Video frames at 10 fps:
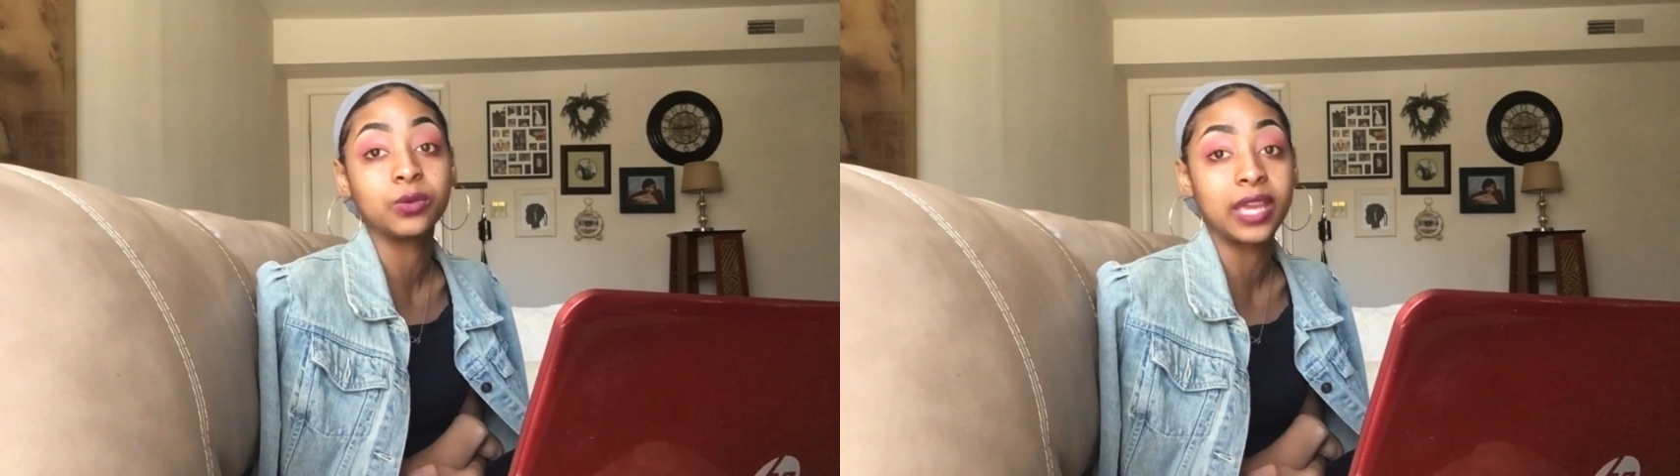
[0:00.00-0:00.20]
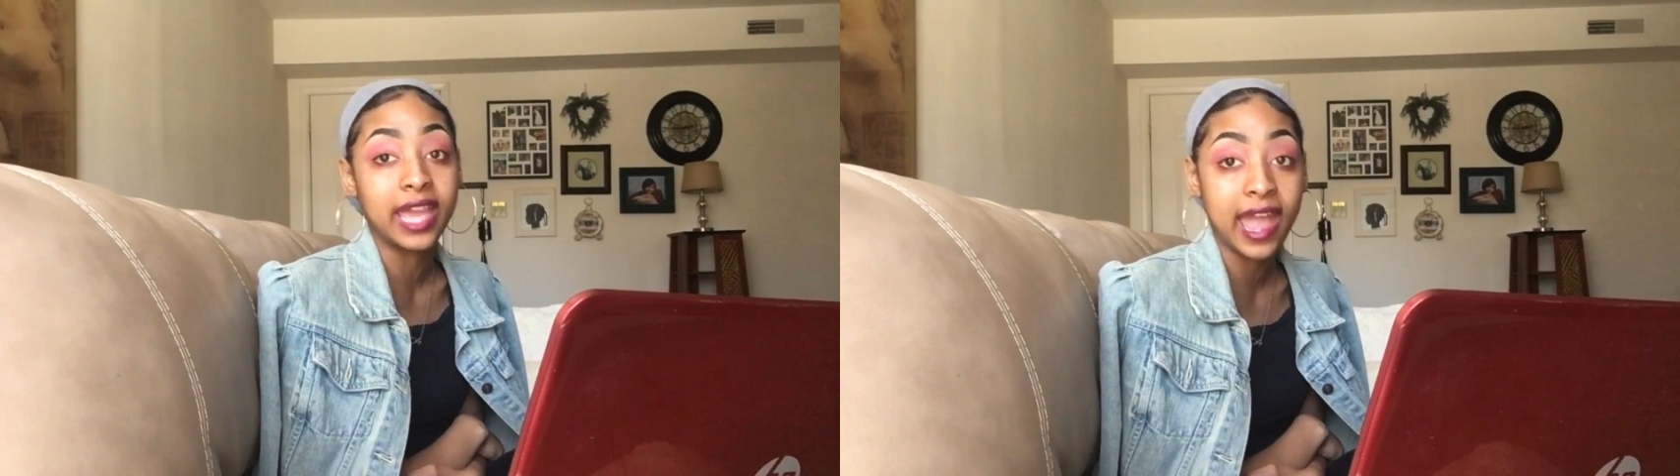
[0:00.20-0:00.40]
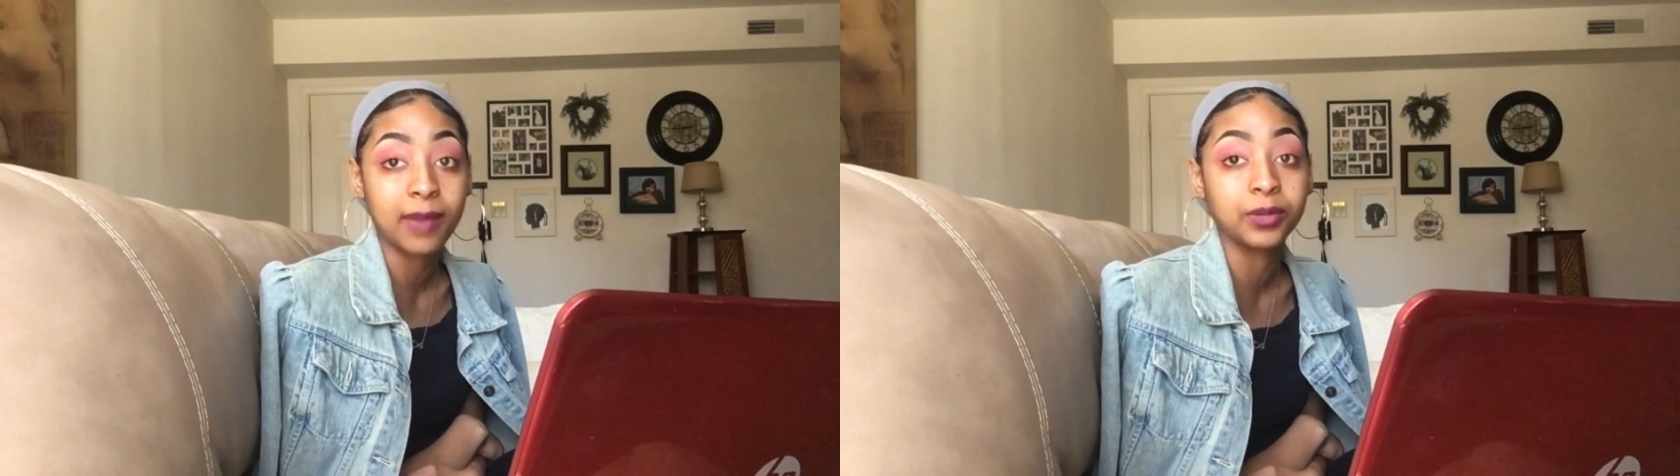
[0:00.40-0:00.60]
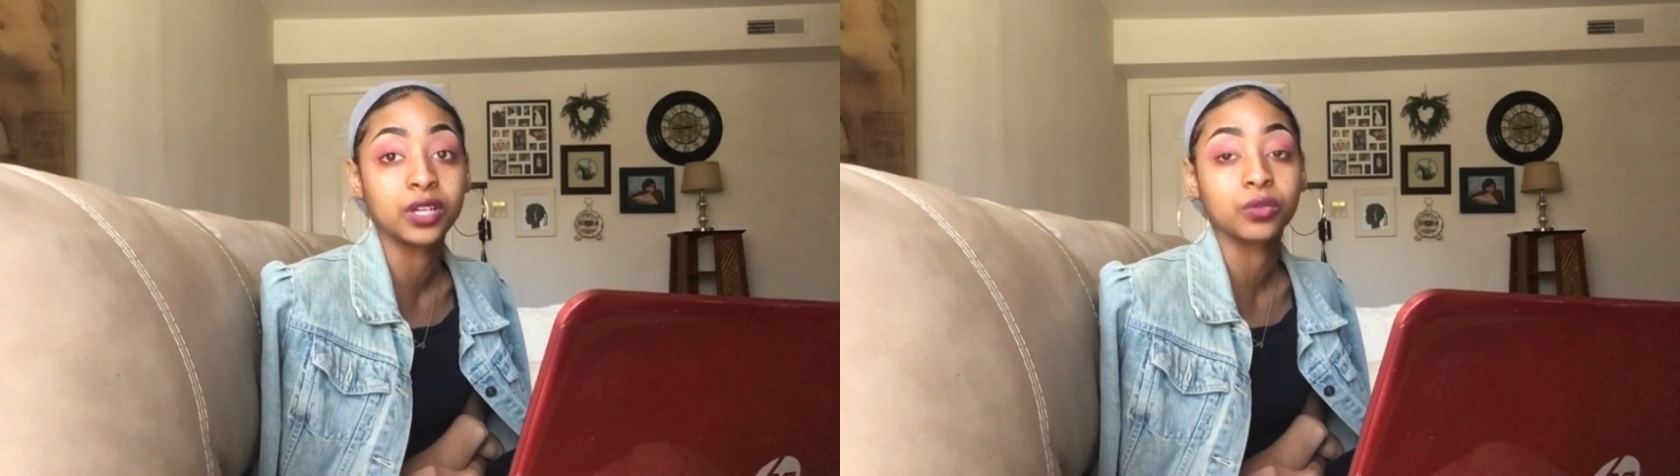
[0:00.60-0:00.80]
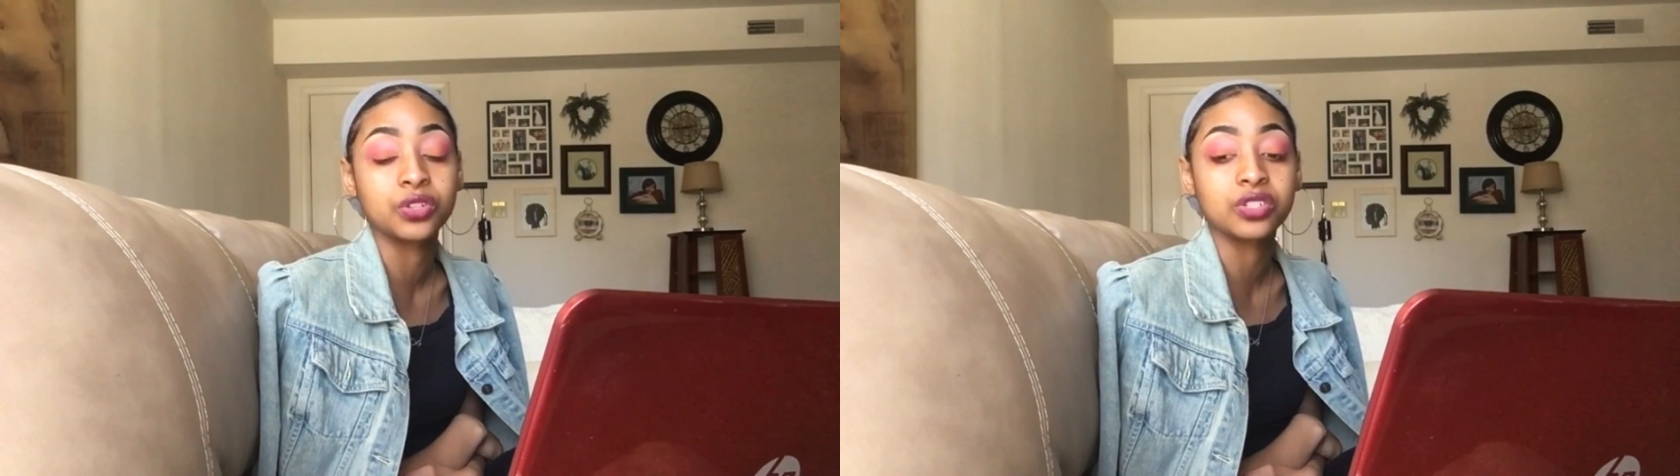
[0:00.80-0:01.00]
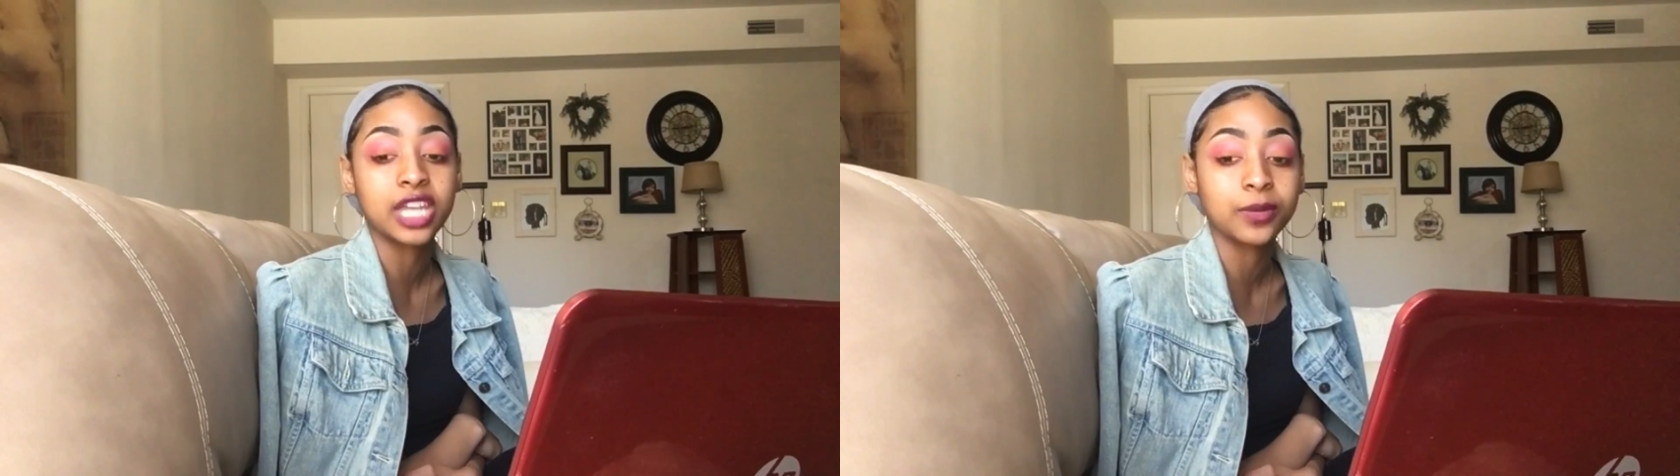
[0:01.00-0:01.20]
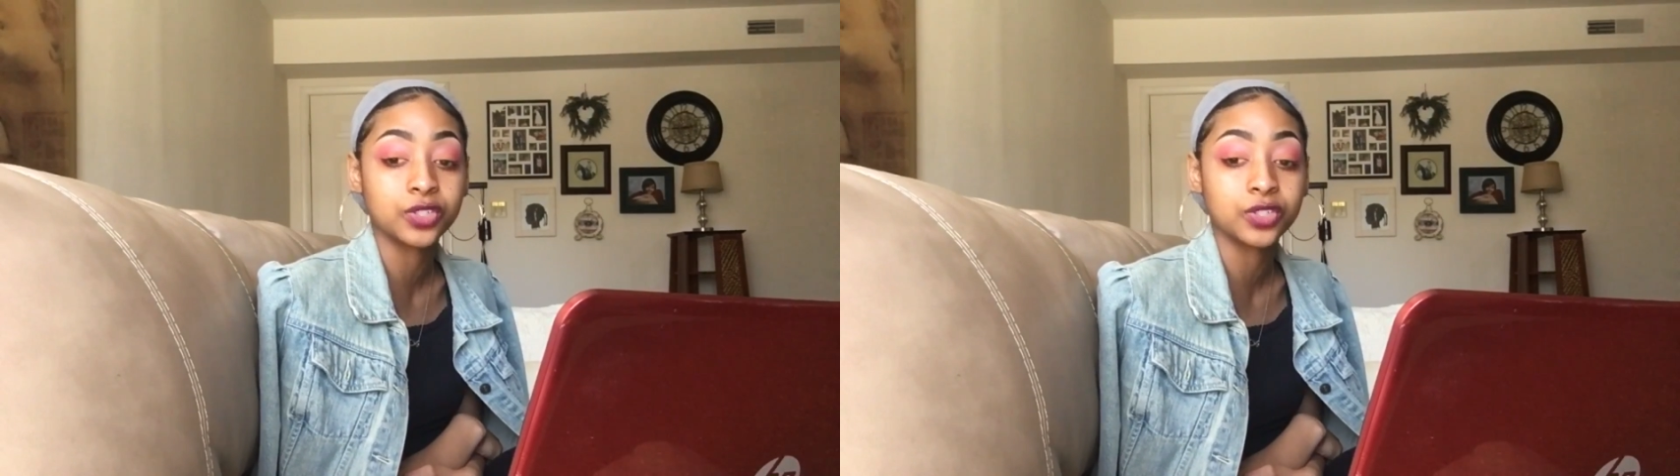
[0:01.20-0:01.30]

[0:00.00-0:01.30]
you get happier when you stop